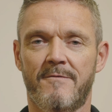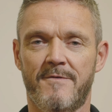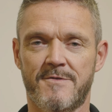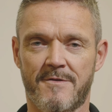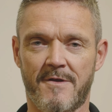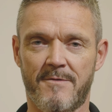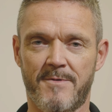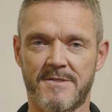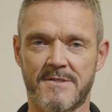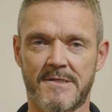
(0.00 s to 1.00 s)

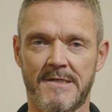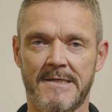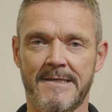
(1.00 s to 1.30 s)
physiotherapist.